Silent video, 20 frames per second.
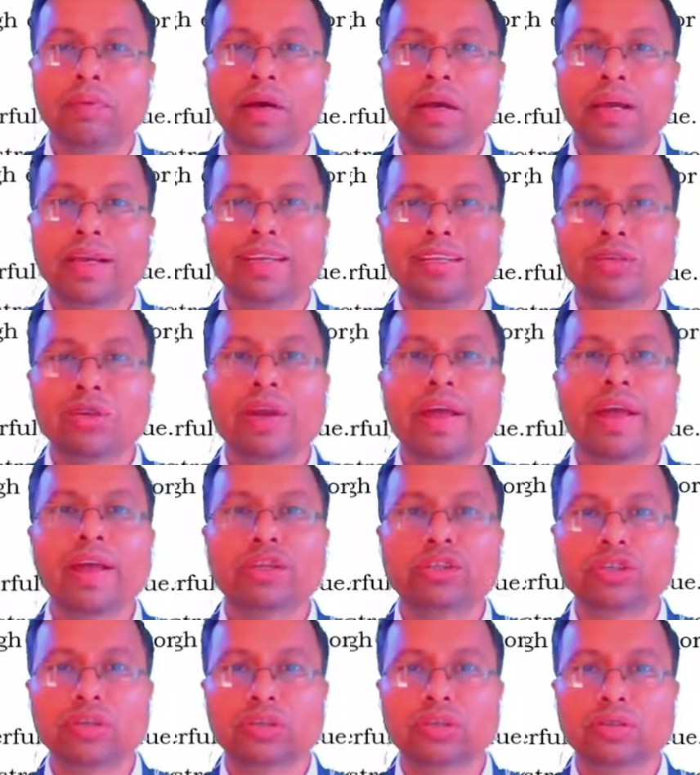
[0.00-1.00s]

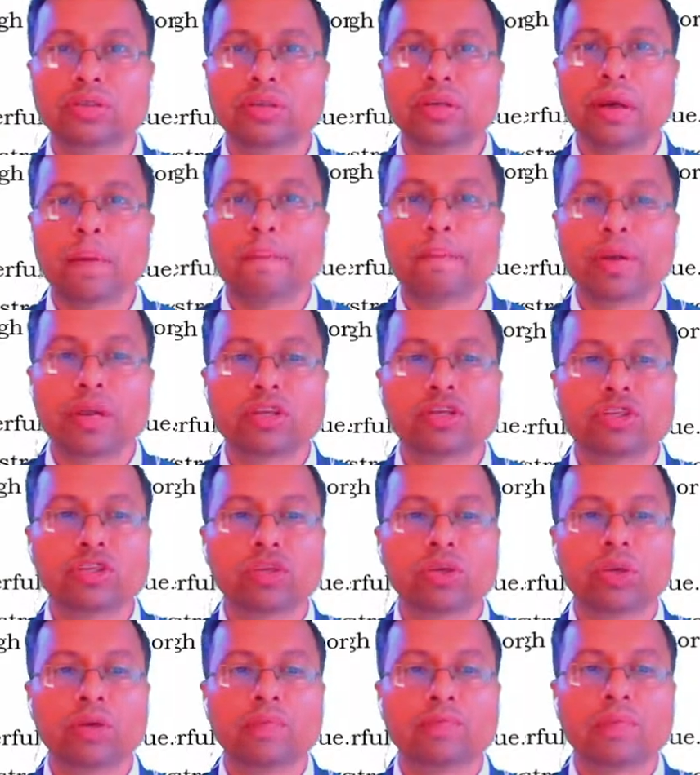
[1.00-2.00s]
intonation, pitch,
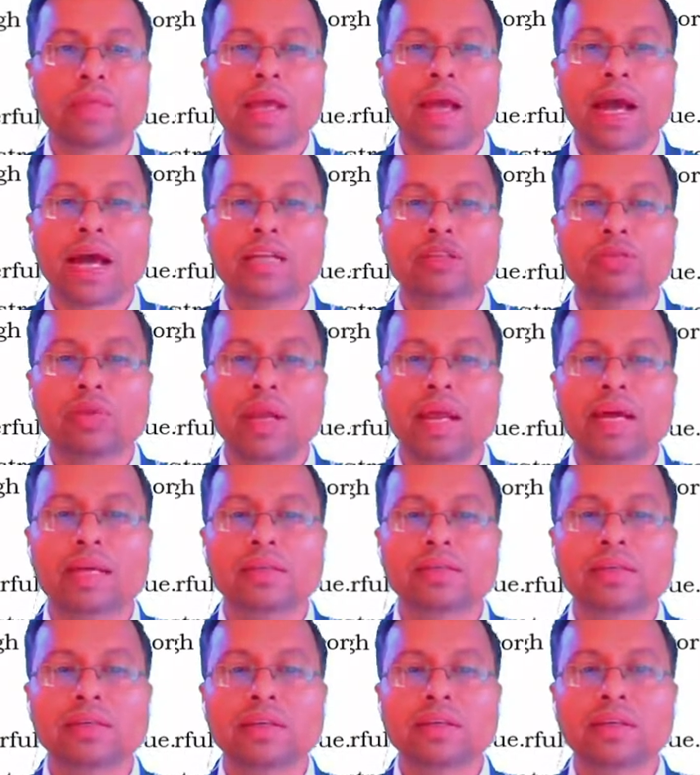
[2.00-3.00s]
as well
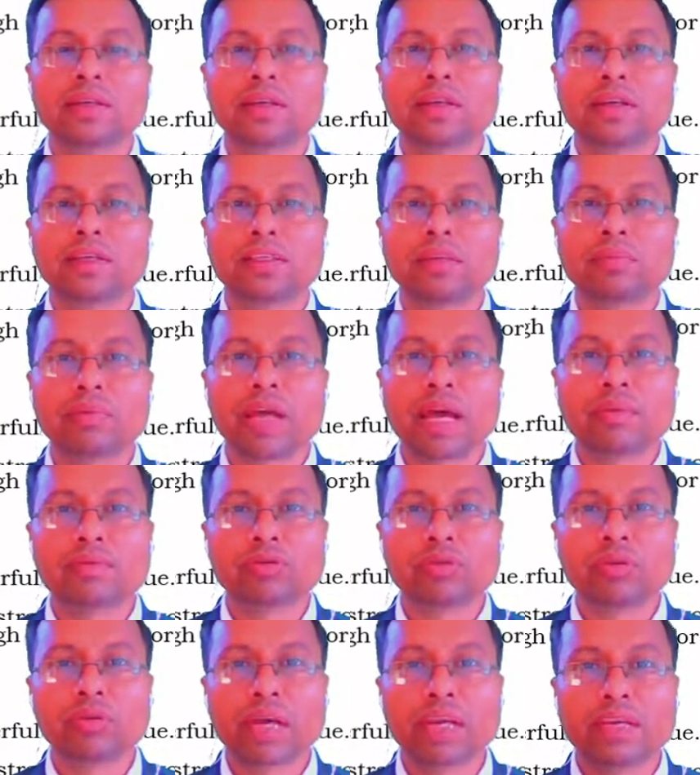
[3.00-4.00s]
as sometimes
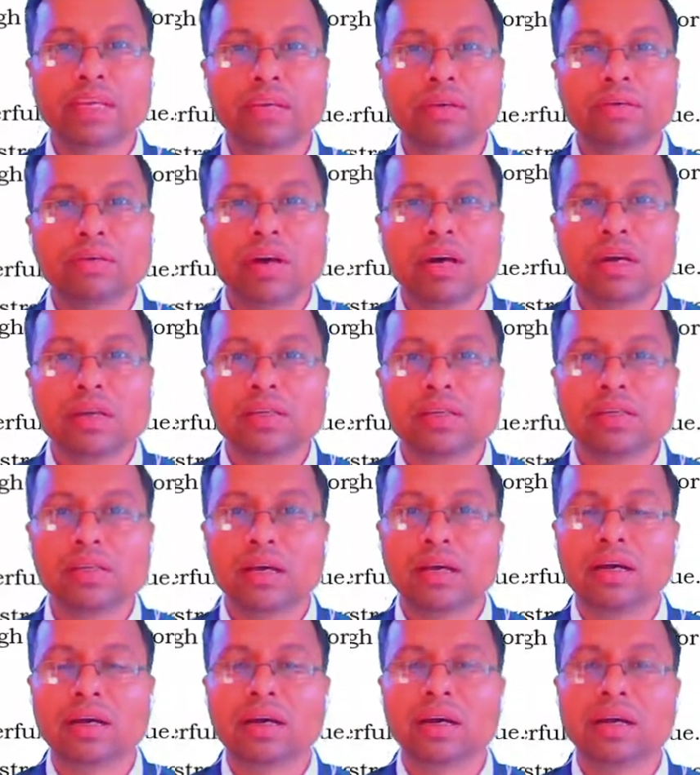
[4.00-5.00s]
you can give
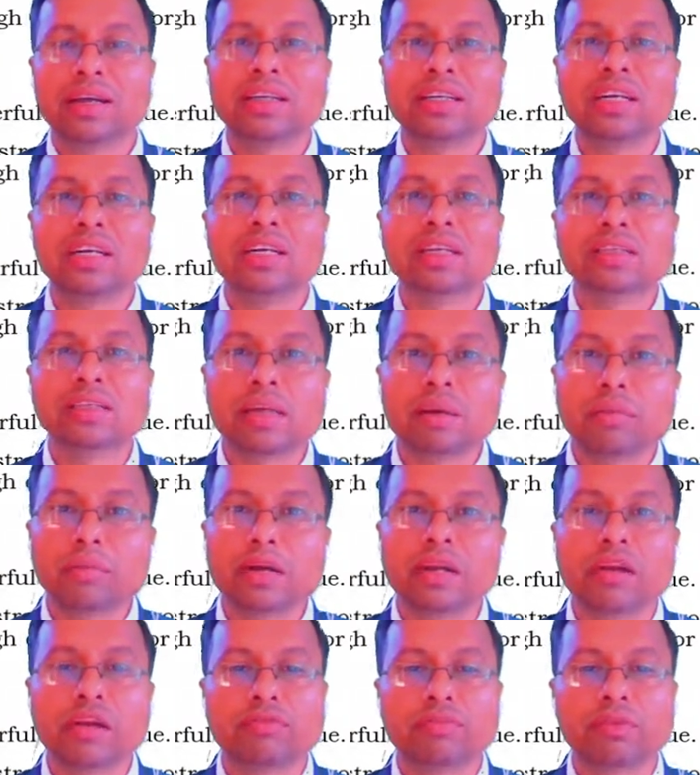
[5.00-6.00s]
the internal
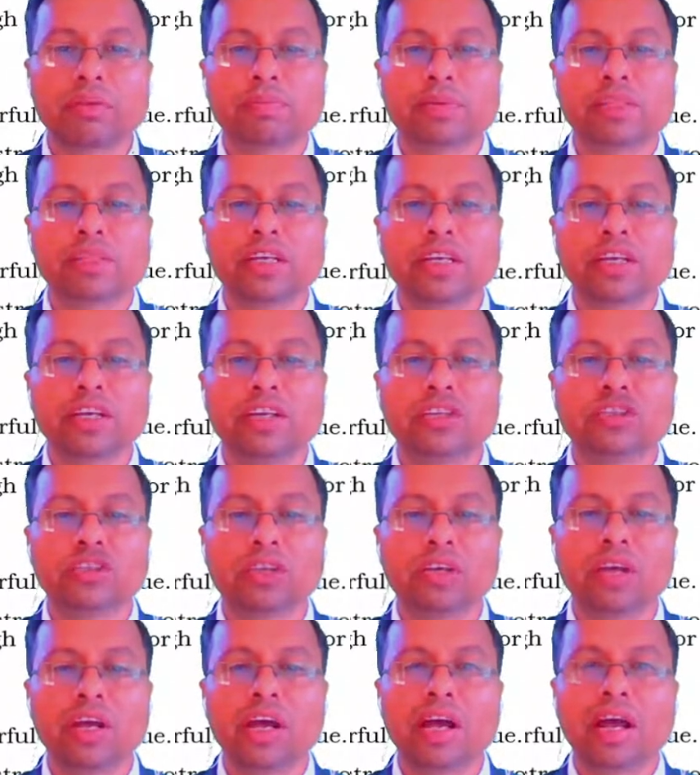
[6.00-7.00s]
summary of your
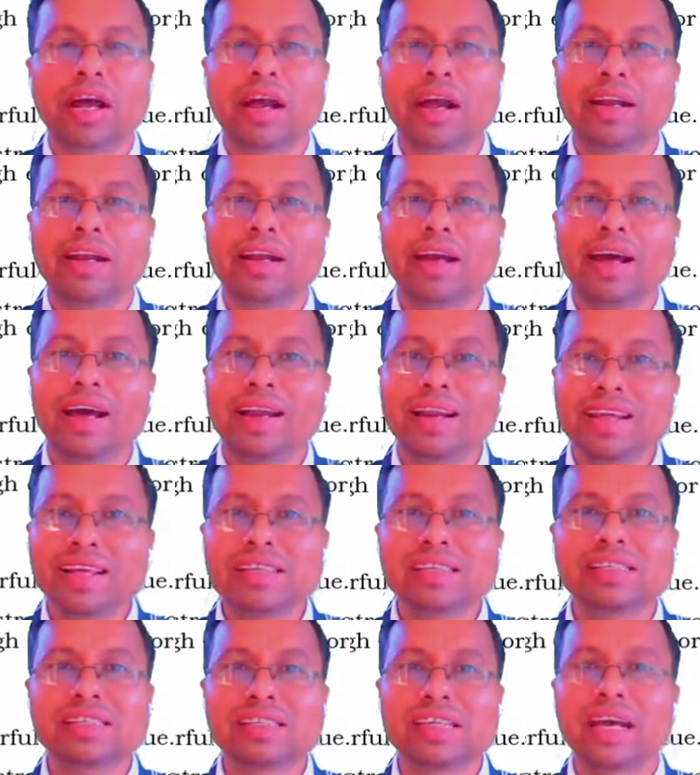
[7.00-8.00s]
presentation and
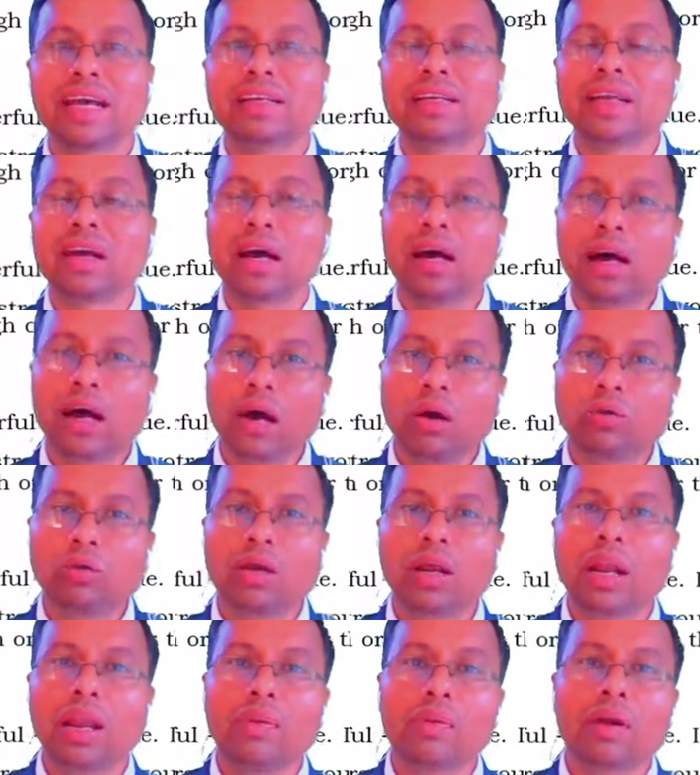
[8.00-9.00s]
reinstate how
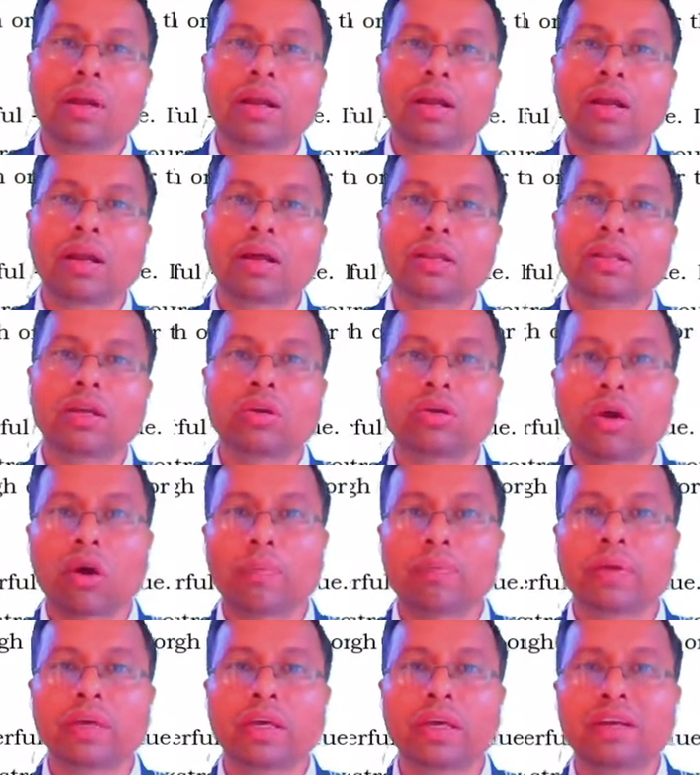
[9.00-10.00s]
relevant the
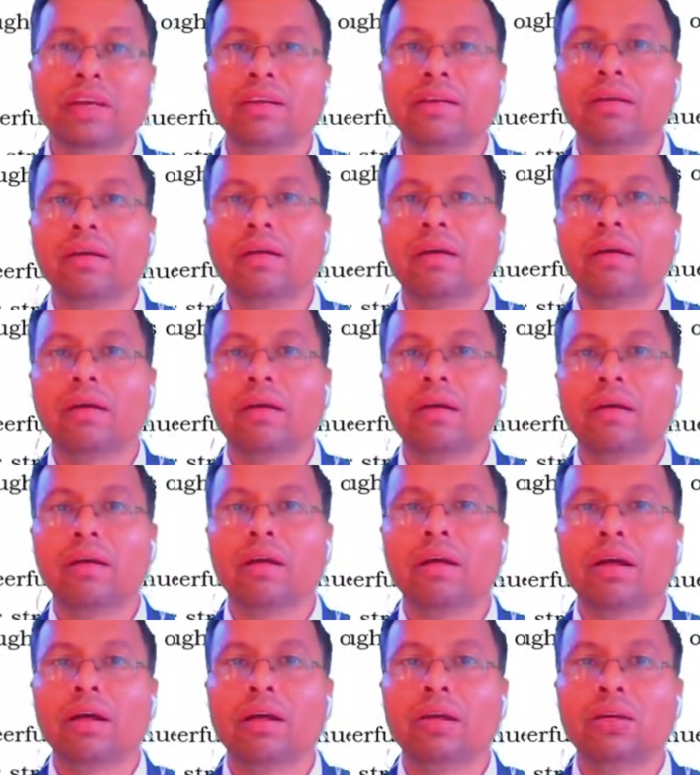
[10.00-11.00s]
topic is
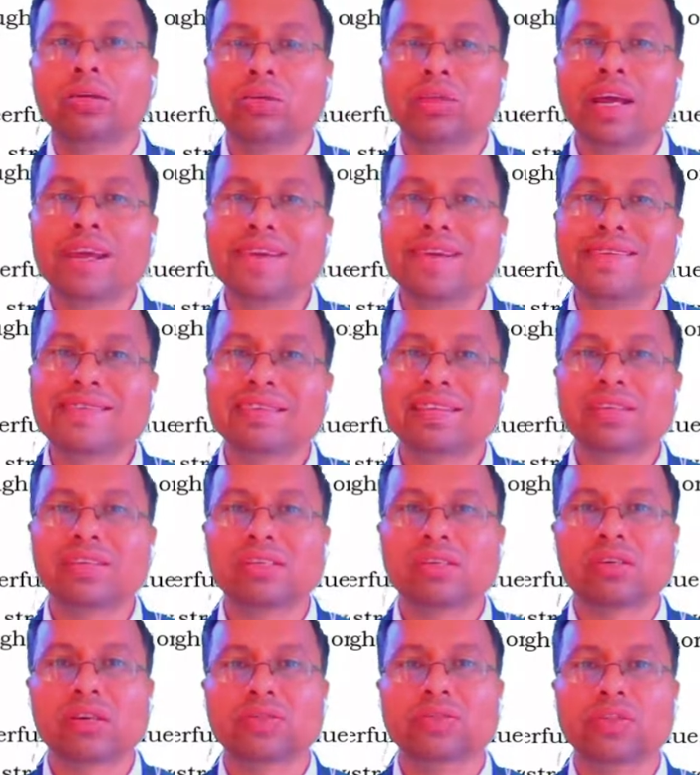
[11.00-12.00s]
to the
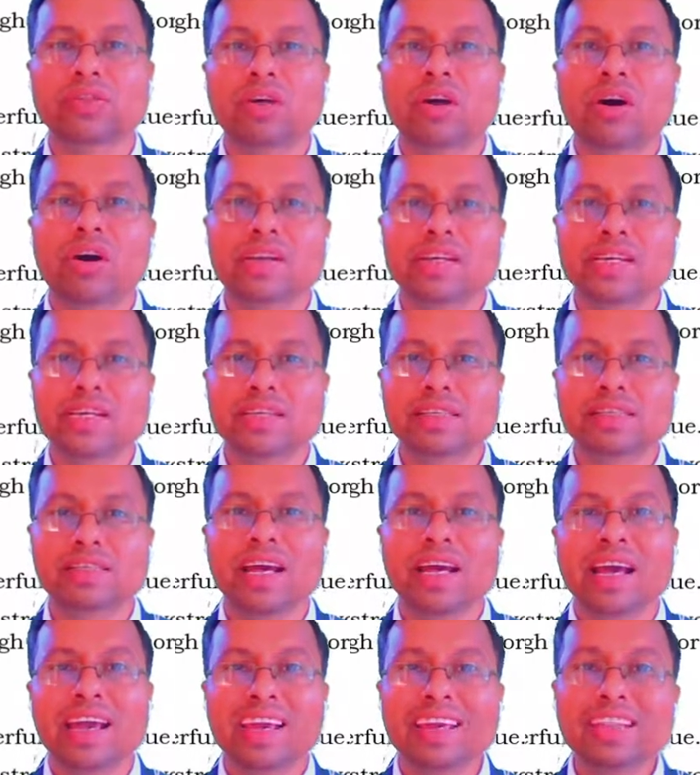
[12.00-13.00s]
interest of your audience.
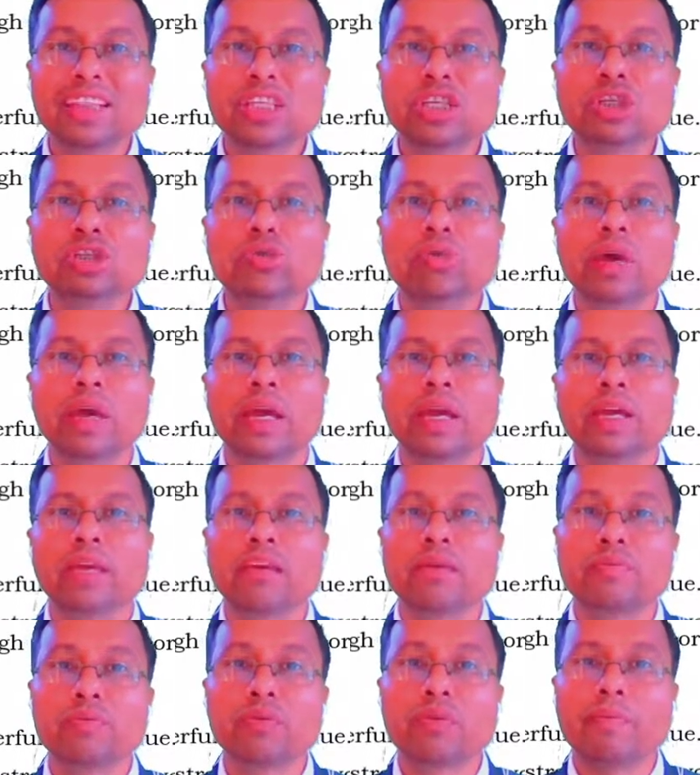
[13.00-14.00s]
In this way,
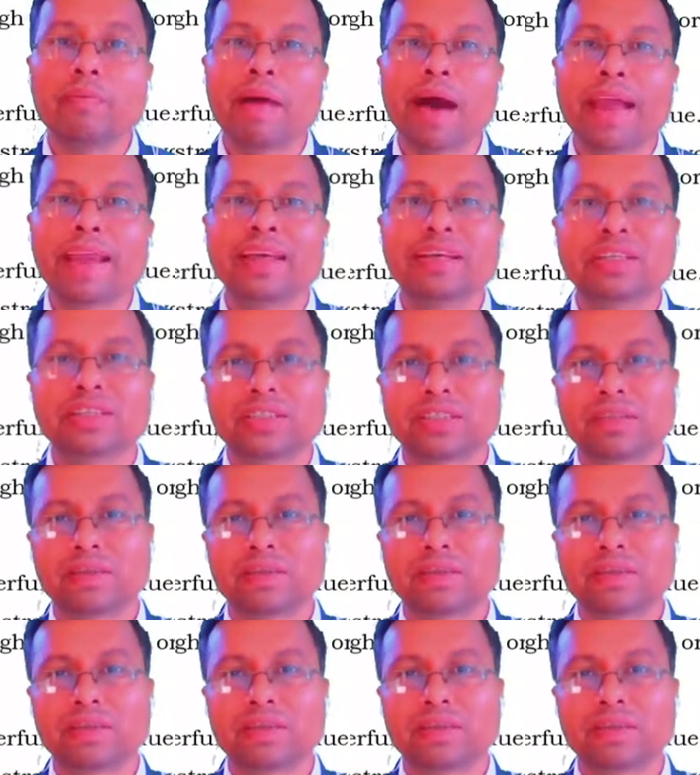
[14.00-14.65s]
if you manage